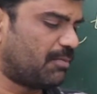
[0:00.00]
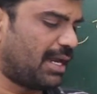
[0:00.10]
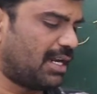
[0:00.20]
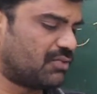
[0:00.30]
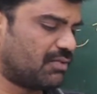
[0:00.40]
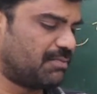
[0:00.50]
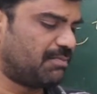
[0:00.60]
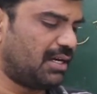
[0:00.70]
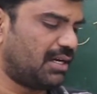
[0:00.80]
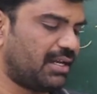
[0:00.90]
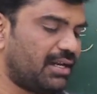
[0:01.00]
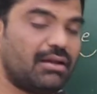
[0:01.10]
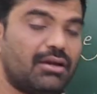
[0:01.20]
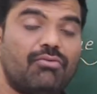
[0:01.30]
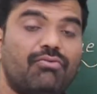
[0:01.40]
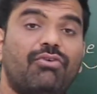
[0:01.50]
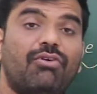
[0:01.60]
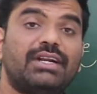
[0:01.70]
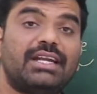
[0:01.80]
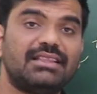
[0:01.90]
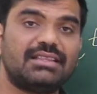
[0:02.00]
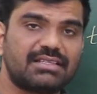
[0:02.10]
Palace was built in 14th